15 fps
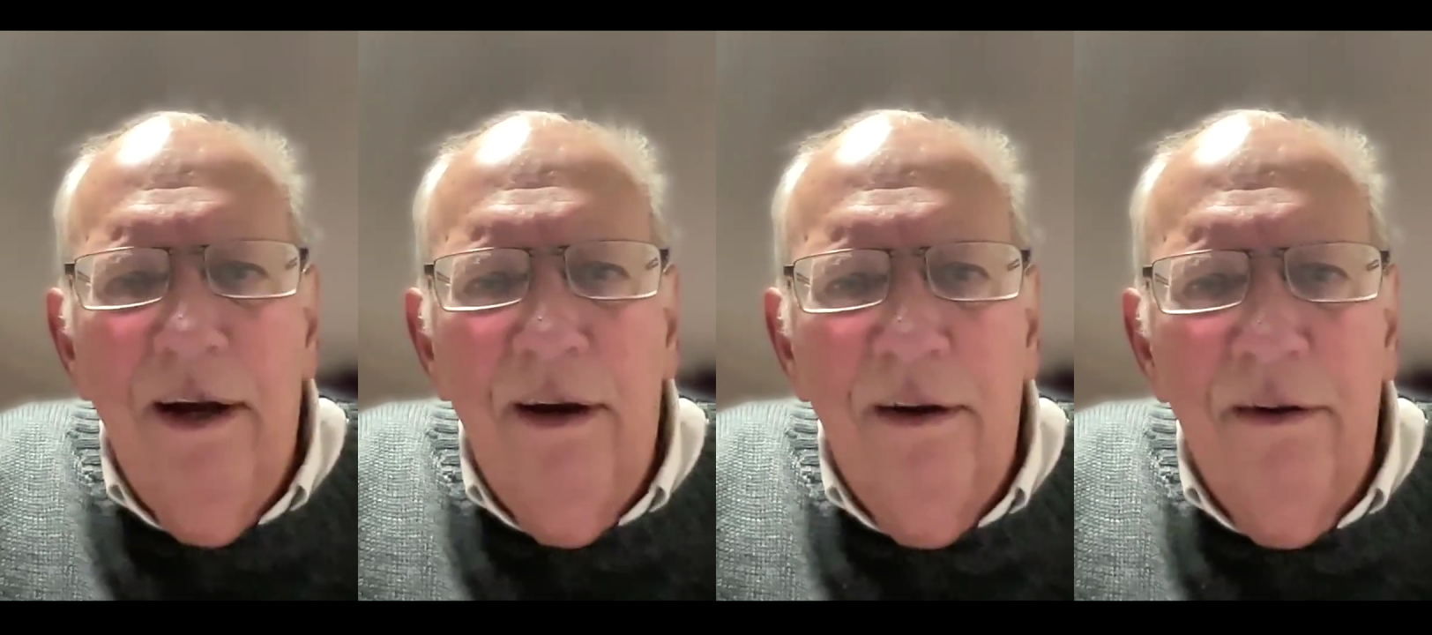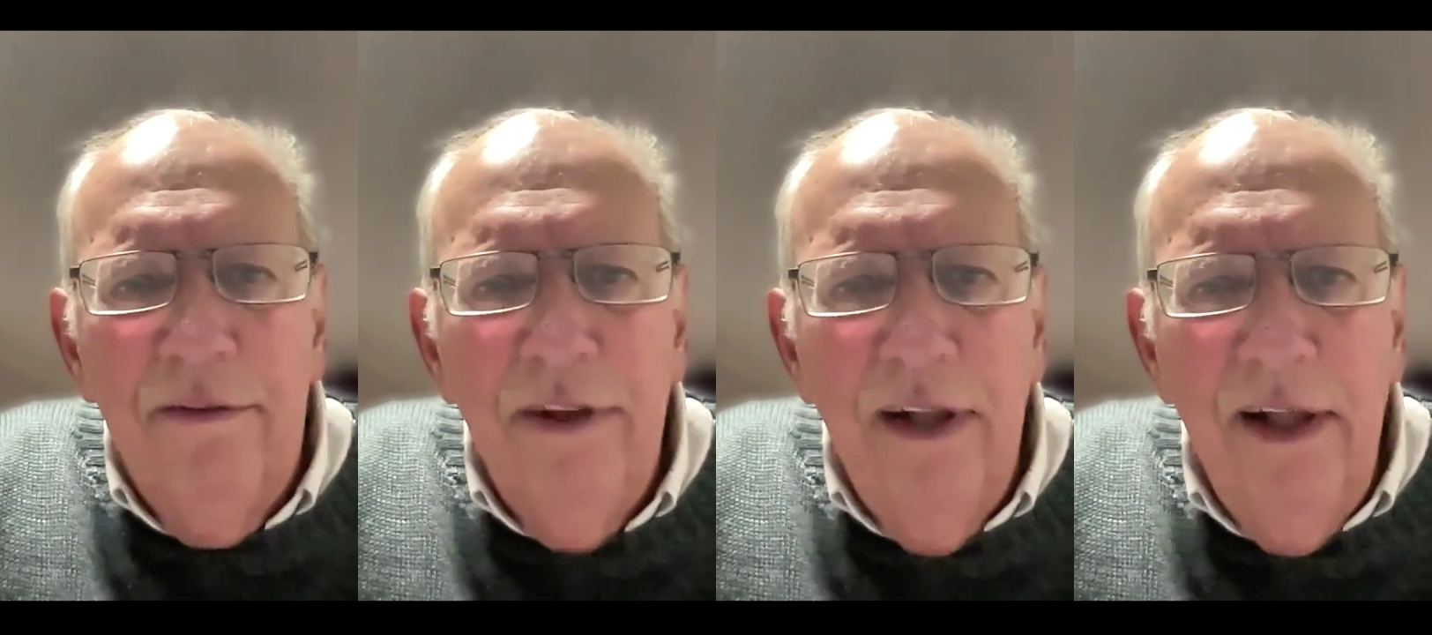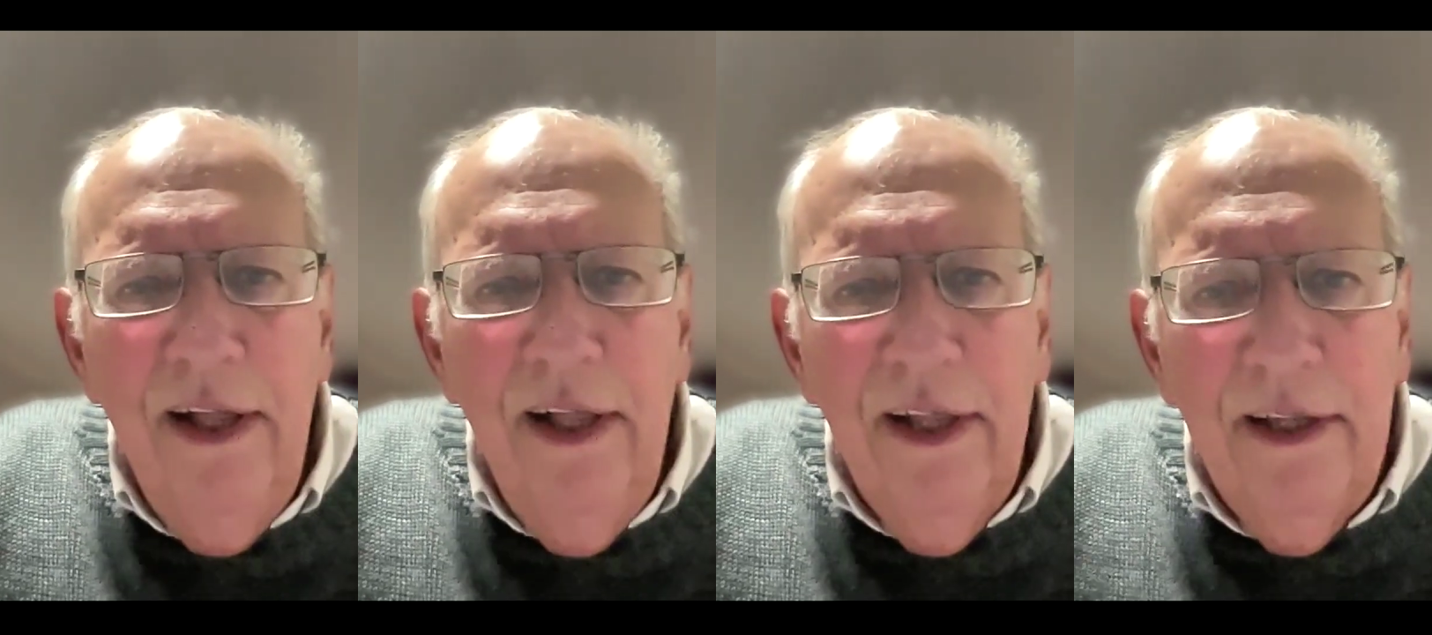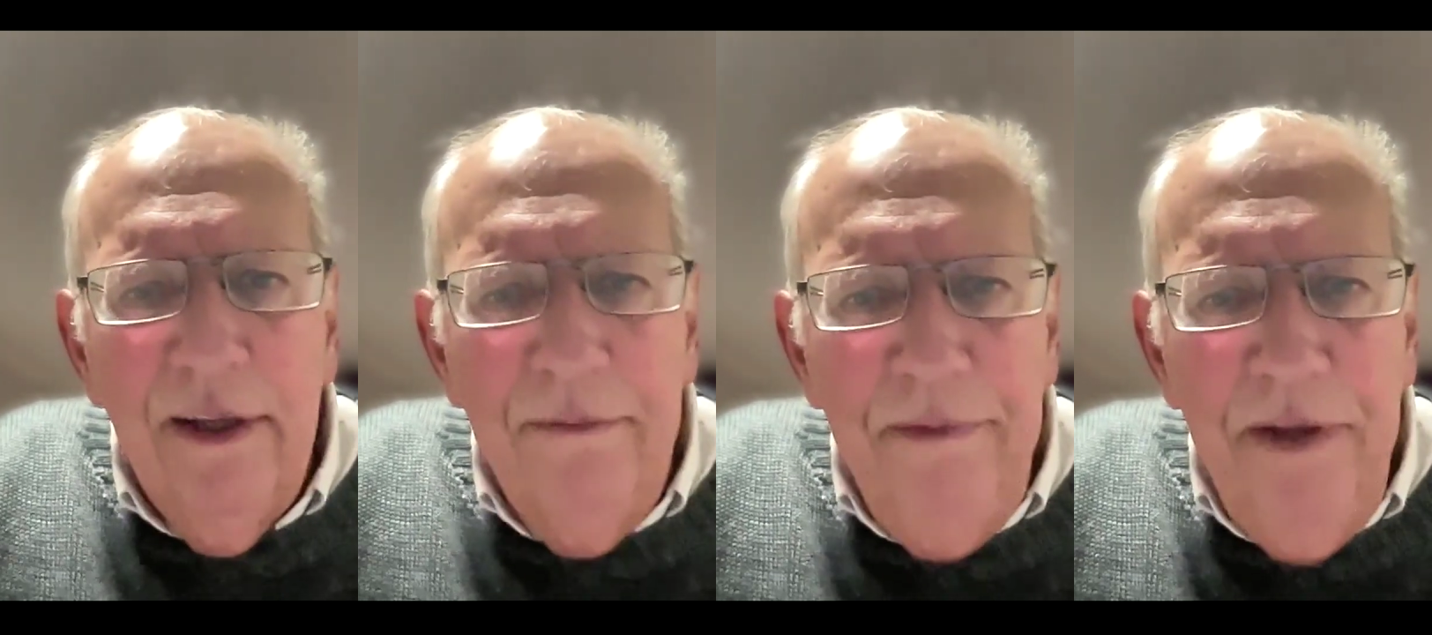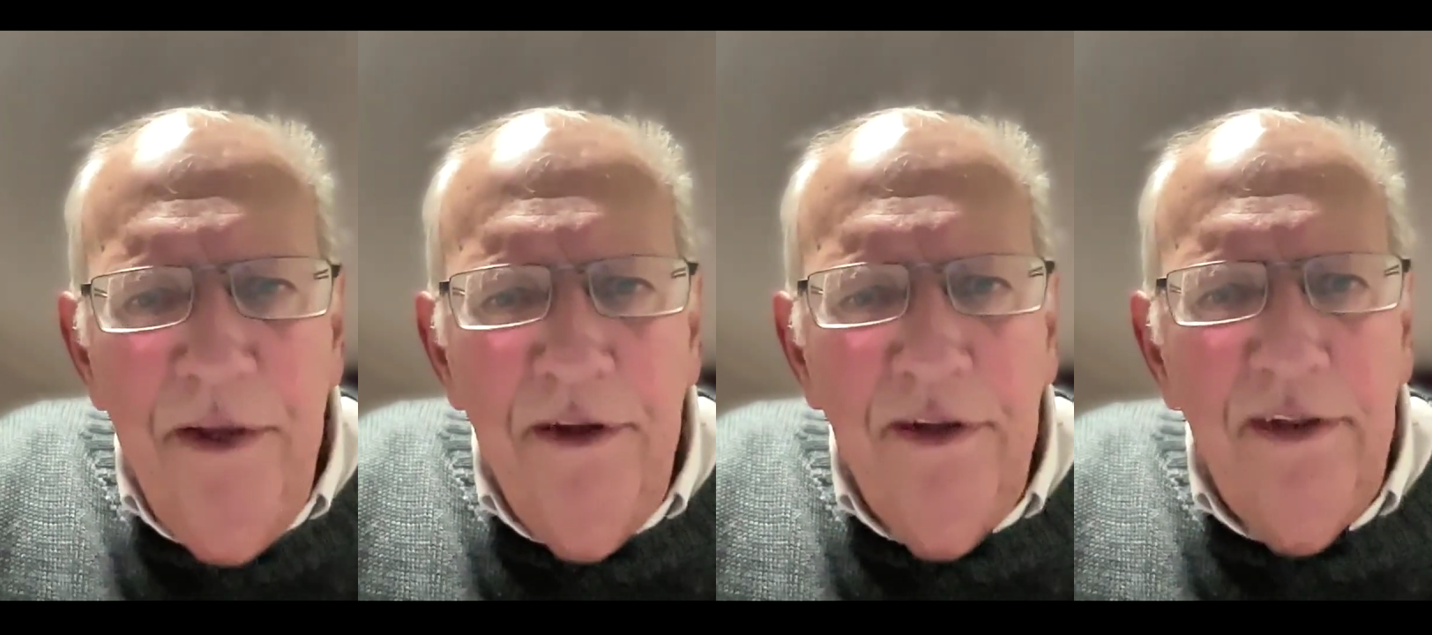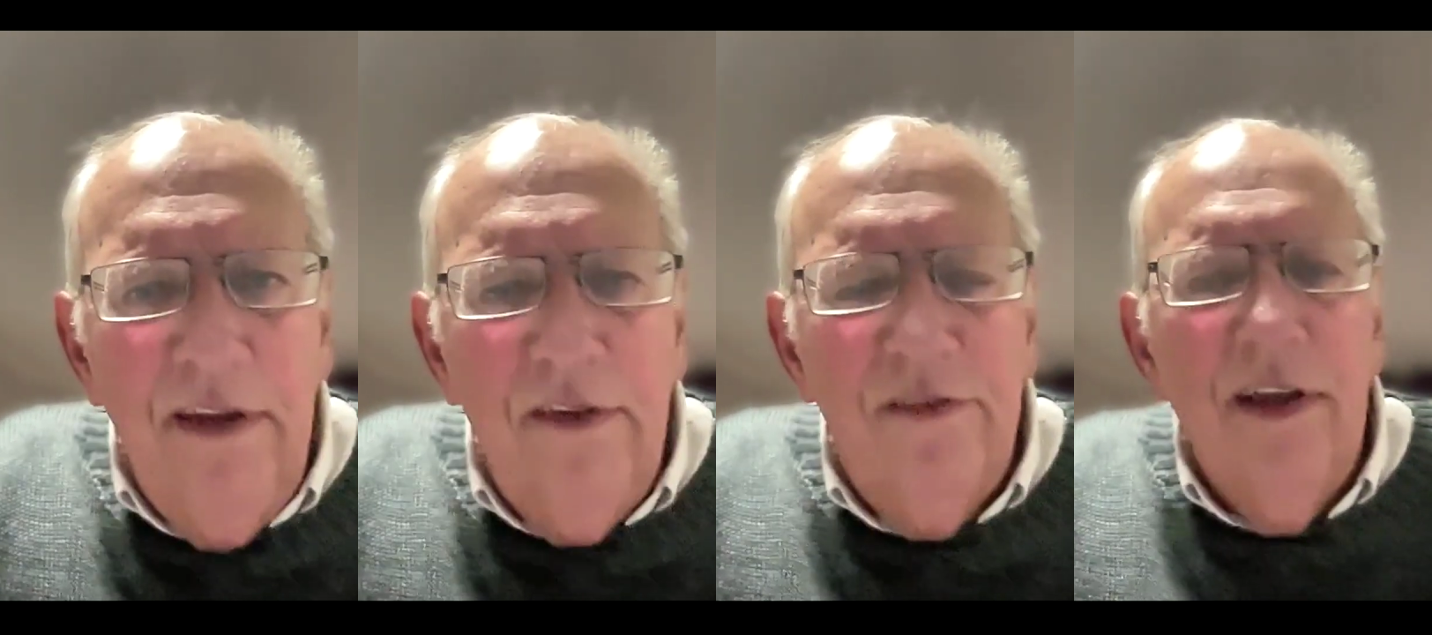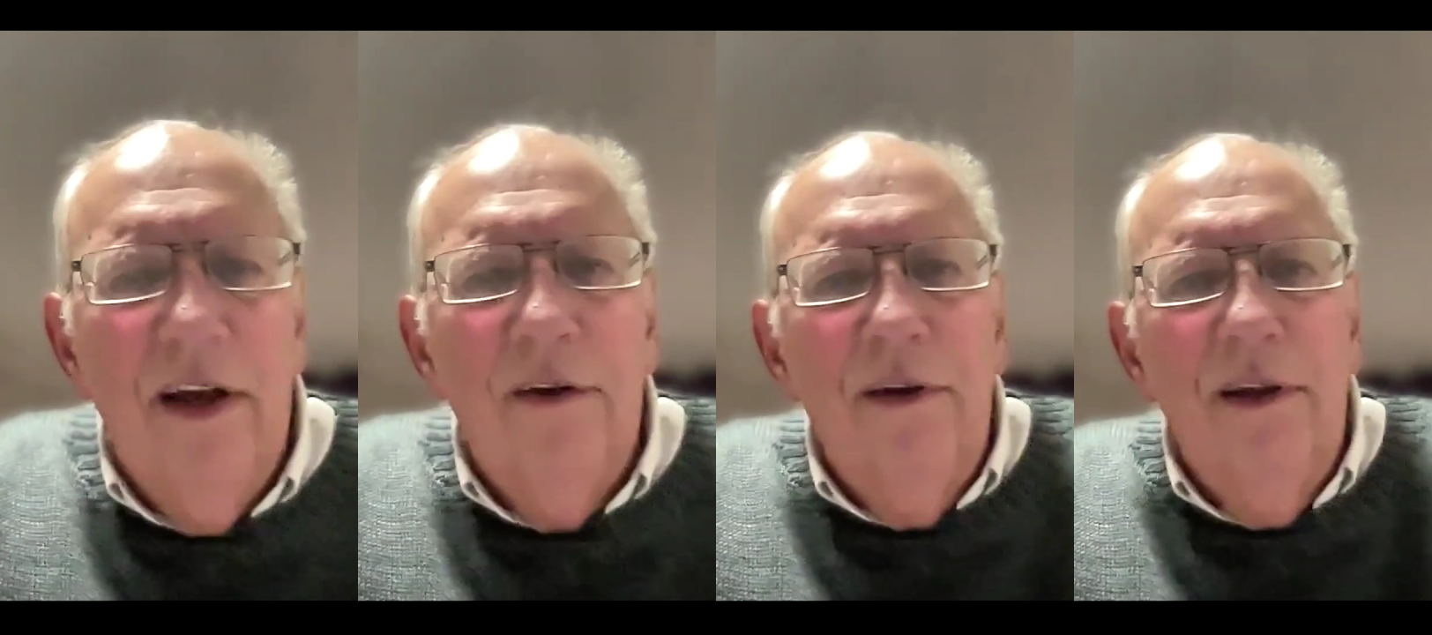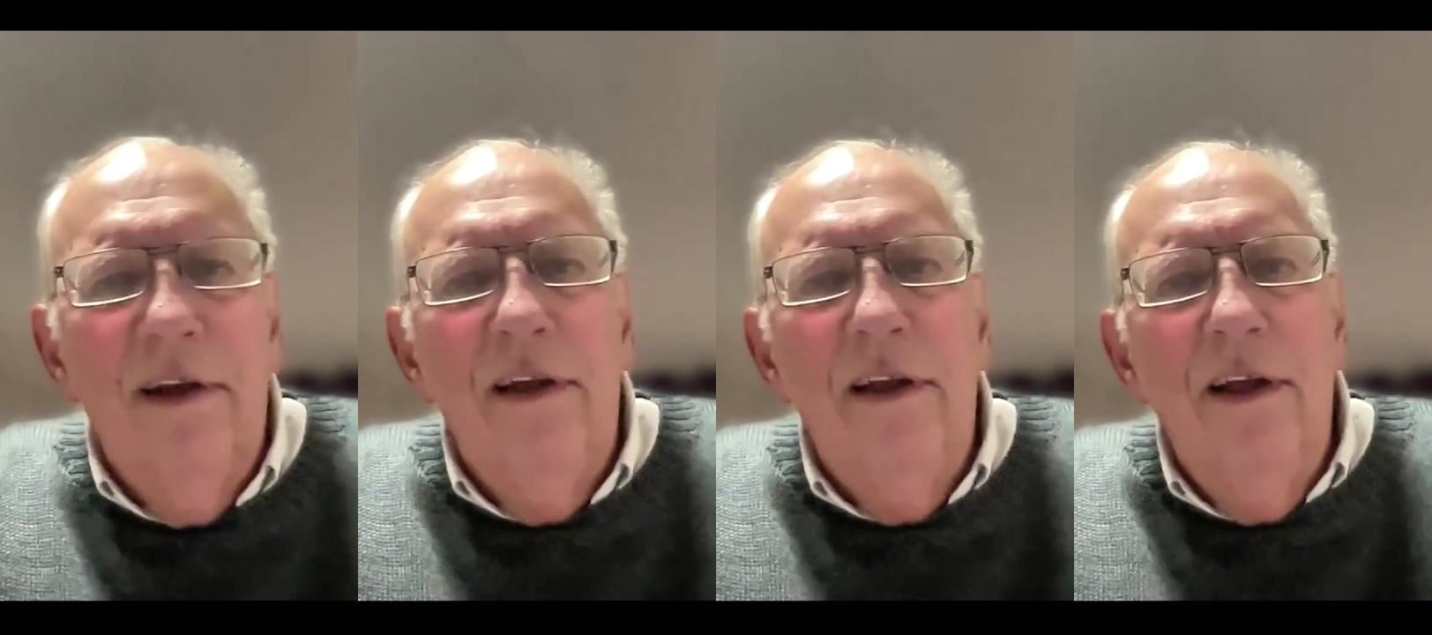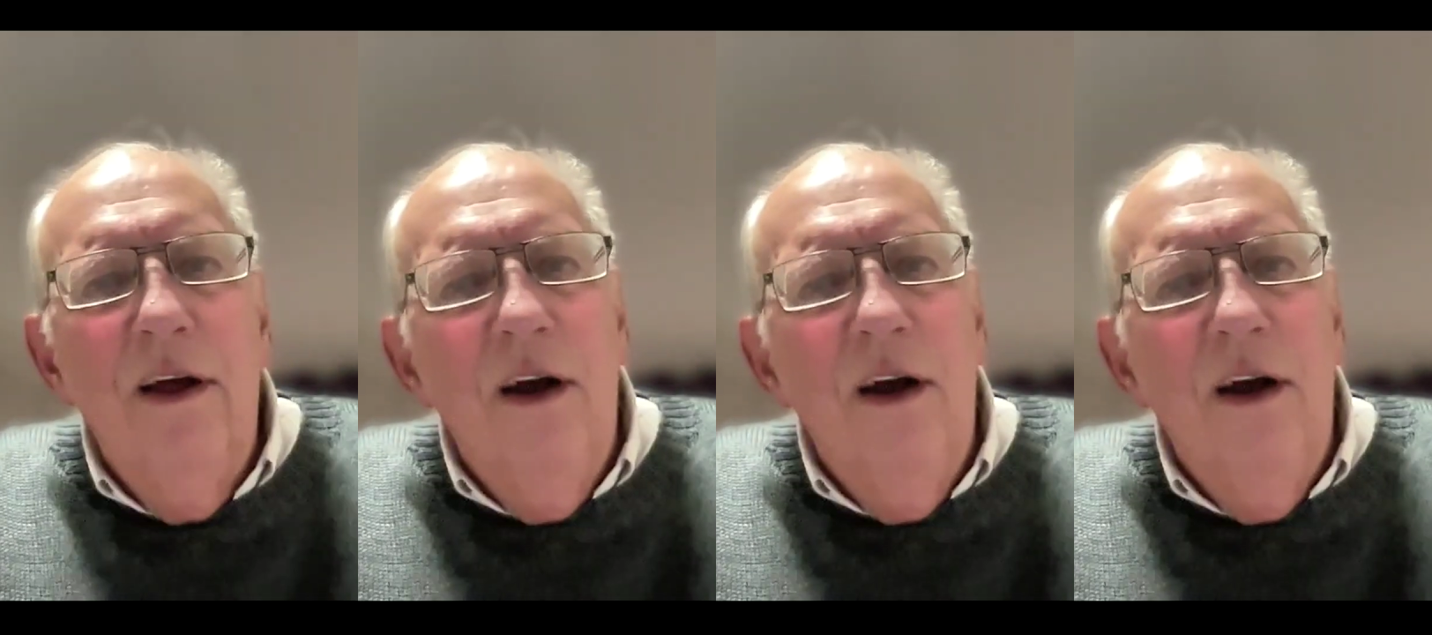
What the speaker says: of community solar